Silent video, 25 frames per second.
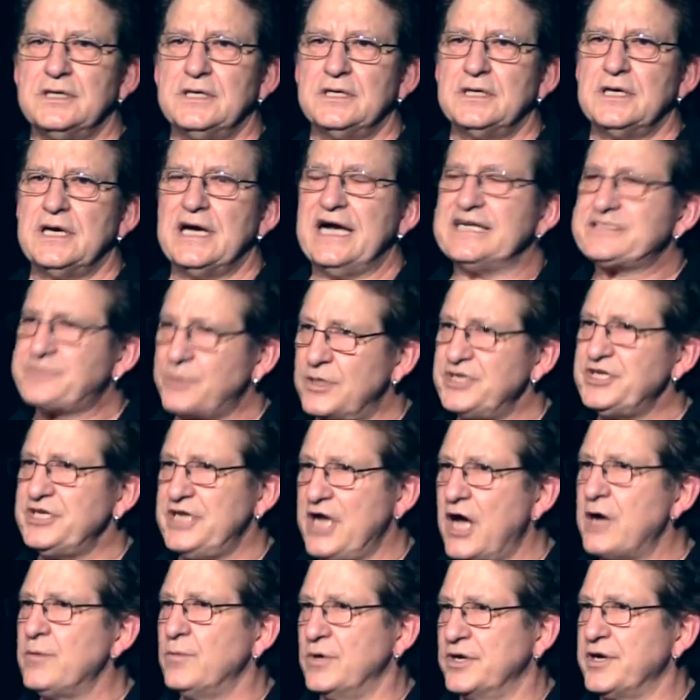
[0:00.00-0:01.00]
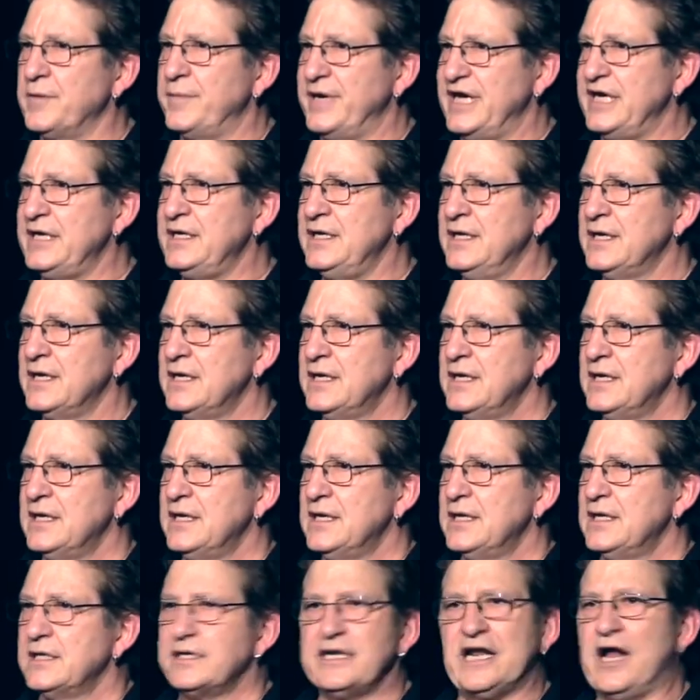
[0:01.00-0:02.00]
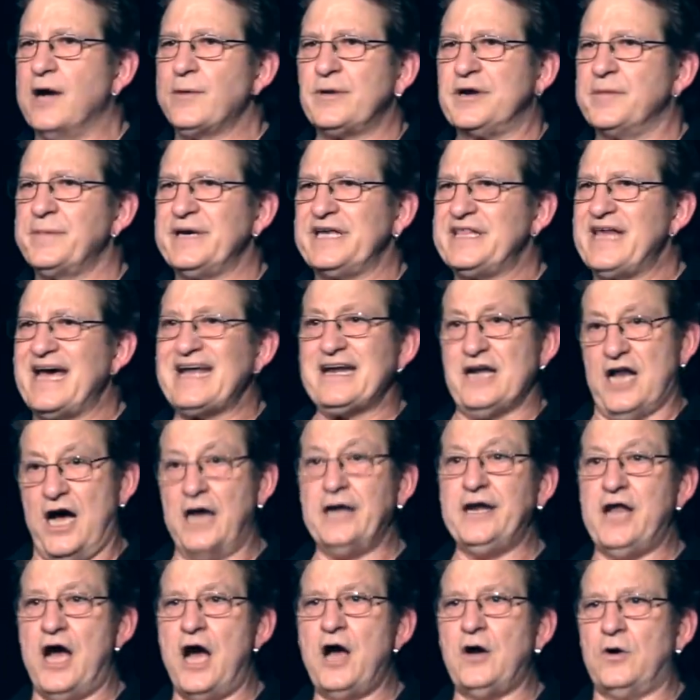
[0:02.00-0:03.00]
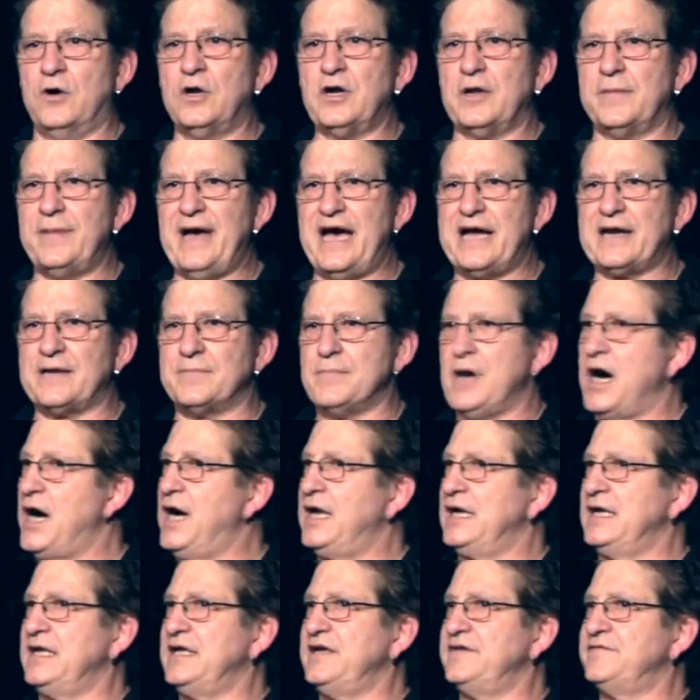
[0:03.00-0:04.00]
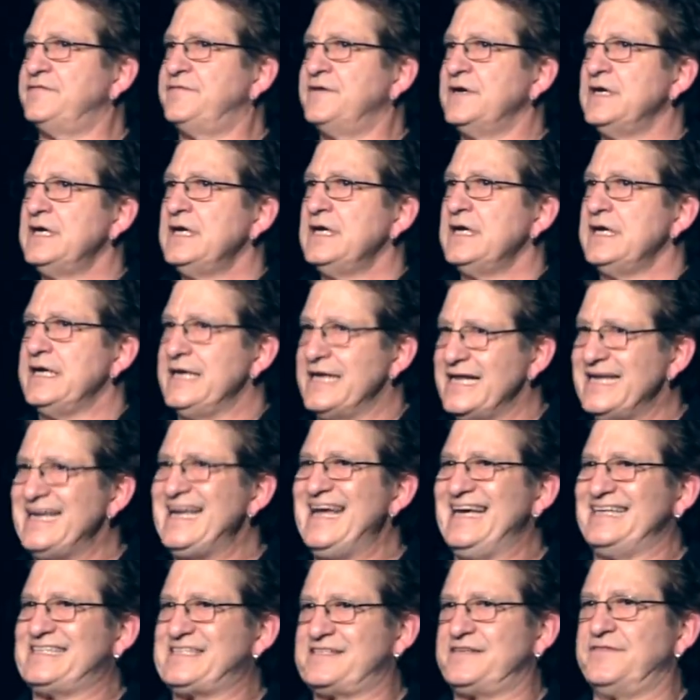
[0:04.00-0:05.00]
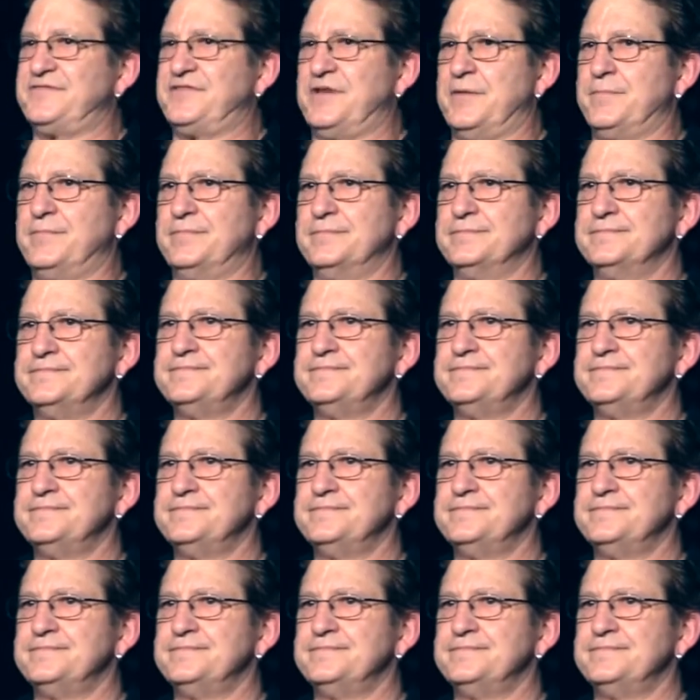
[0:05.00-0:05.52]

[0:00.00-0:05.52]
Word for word: That's what you don't want to be. You don't want to be that, and I know all about them. I live in a nest of them.